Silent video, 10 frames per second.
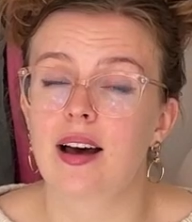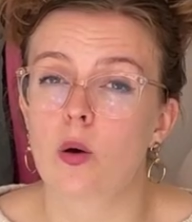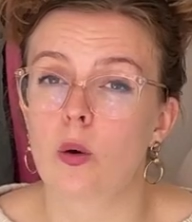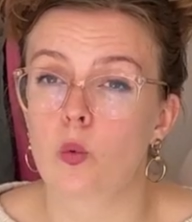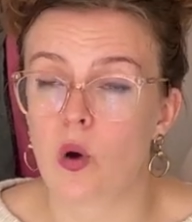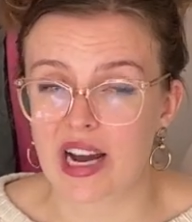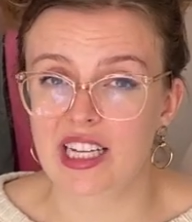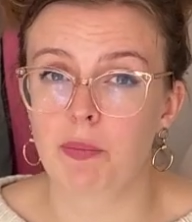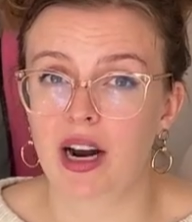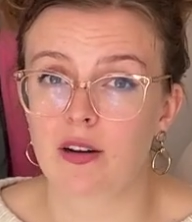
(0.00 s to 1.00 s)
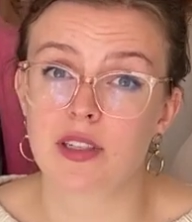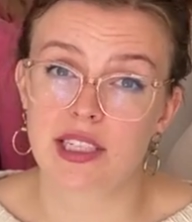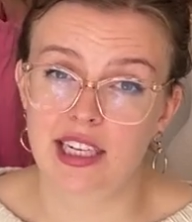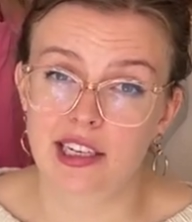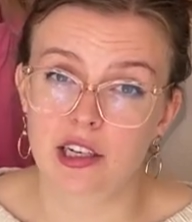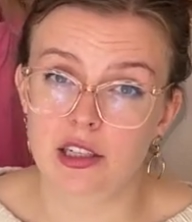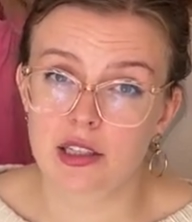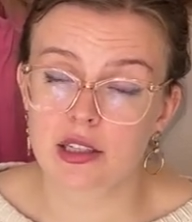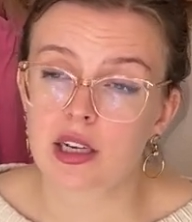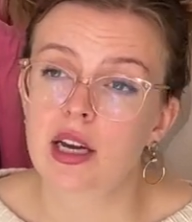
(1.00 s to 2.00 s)
a white pair of sneakers
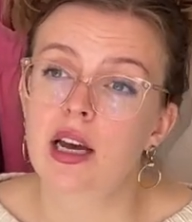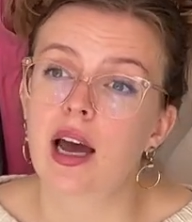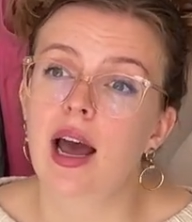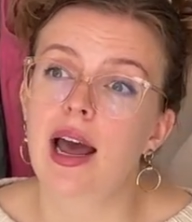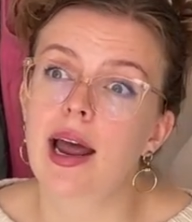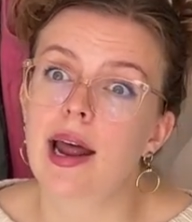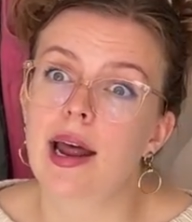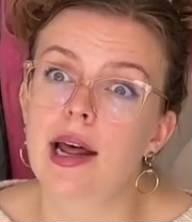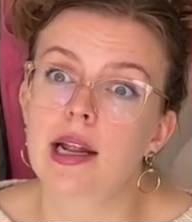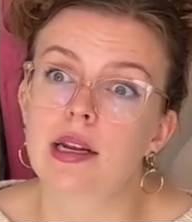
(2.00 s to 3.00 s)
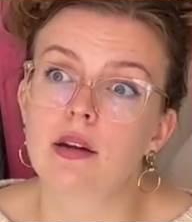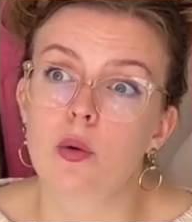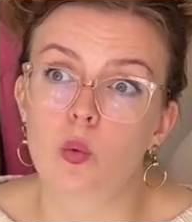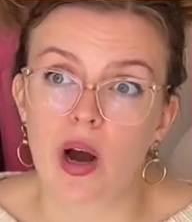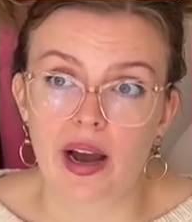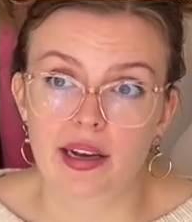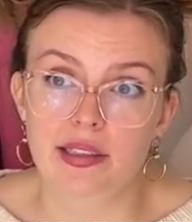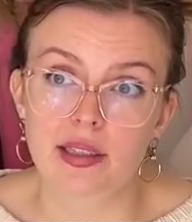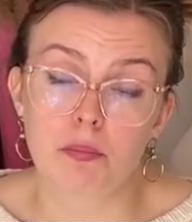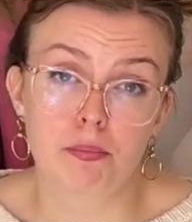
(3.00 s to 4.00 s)
and white
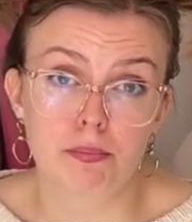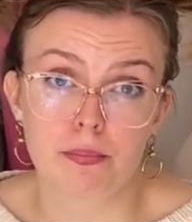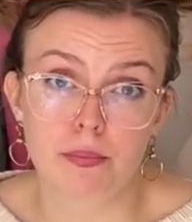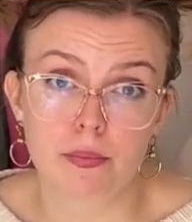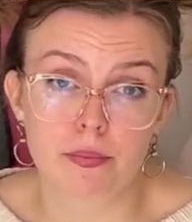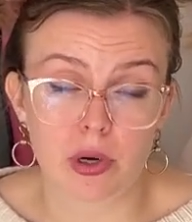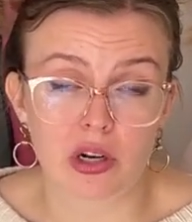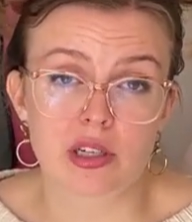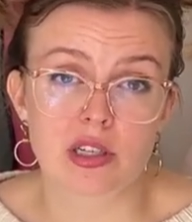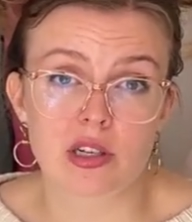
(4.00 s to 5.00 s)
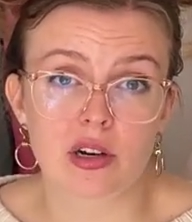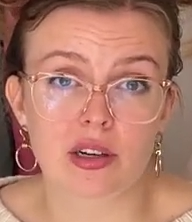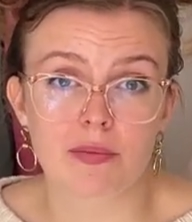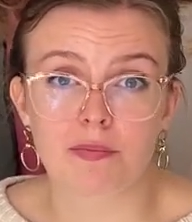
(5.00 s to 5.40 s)
Birkenstock.